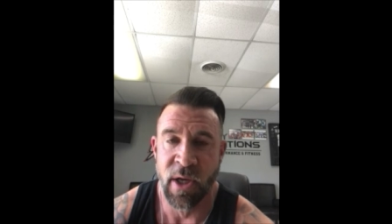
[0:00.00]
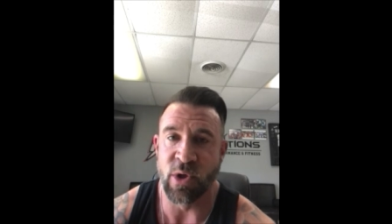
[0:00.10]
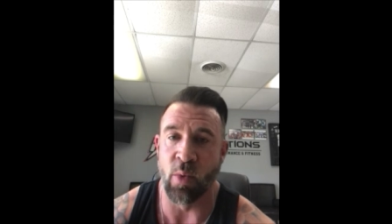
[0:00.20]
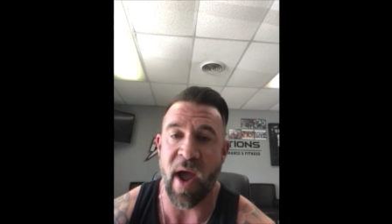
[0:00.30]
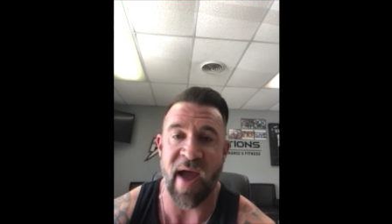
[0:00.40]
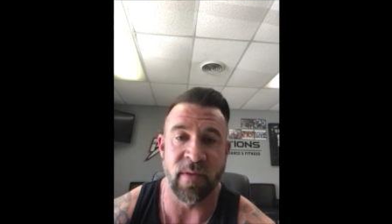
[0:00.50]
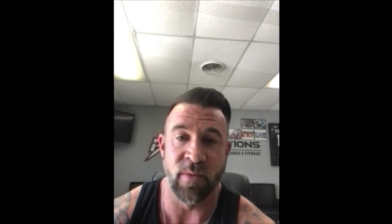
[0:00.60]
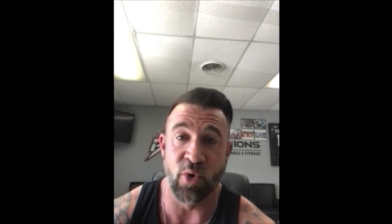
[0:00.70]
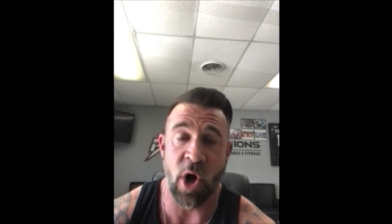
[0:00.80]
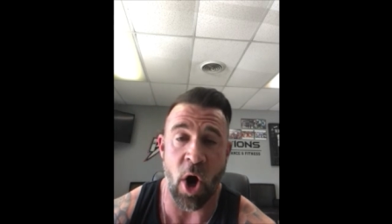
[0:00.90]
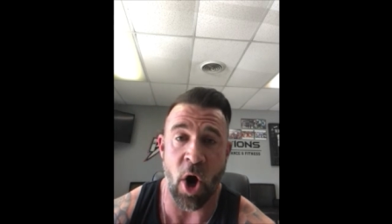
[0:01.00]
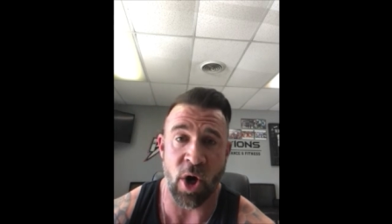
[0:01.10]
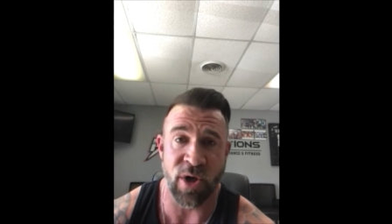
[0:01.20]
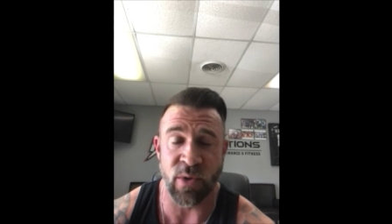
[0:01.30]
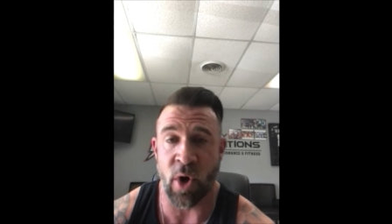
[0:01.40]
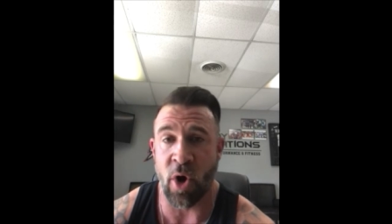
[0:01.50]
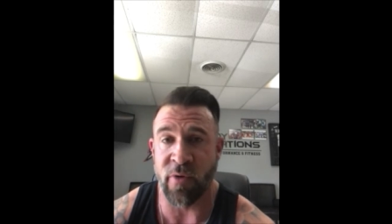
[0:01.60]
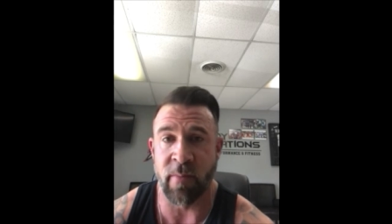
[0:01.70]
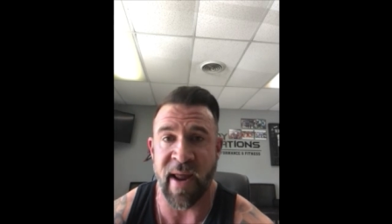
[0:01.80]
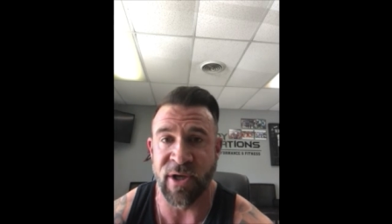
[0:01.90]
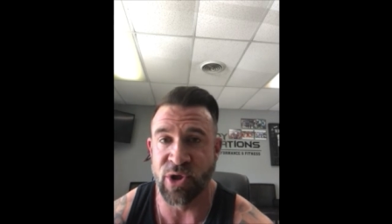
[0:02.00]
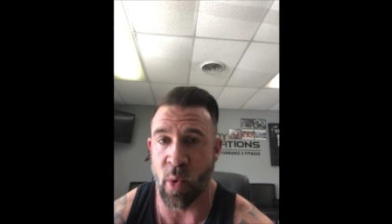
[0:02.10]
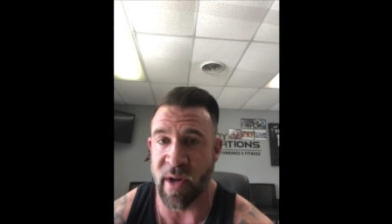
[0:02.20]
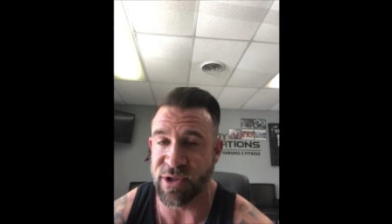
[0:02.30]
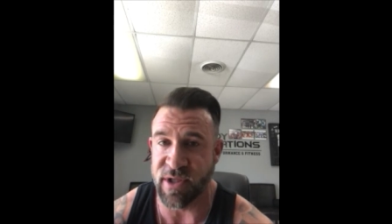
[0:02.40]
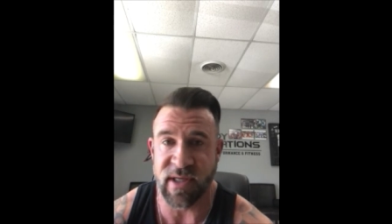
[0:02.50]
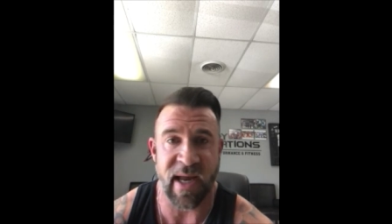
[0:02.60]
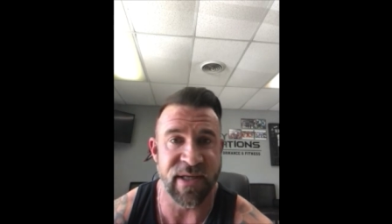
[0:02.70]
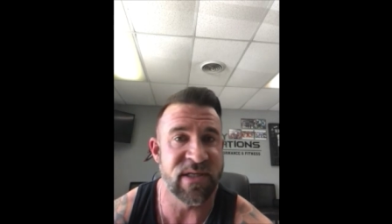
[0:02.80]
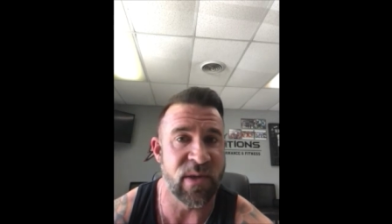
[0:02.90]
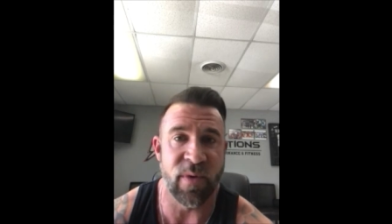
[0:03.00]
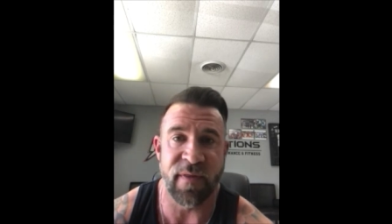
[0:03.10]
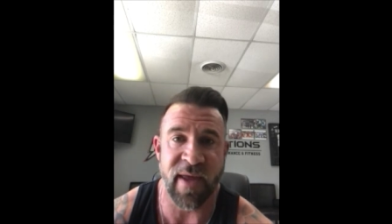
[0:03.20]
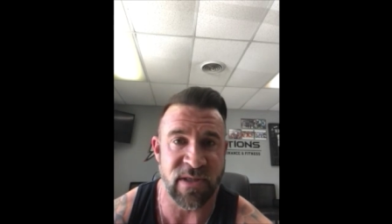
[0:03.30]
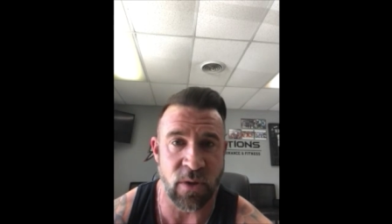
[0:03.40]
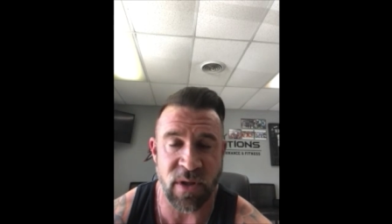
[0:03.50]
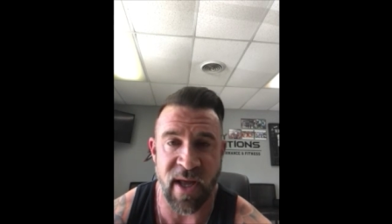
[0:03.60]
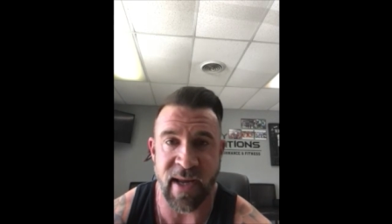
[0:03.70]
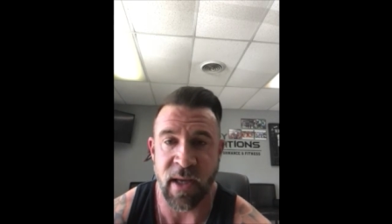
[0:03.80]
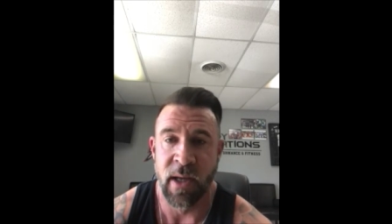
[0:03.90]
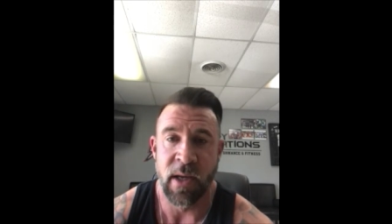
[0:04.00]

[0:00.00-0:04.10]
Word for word: So we'll have them do CARs on all their main joints just to kind of see what things look like.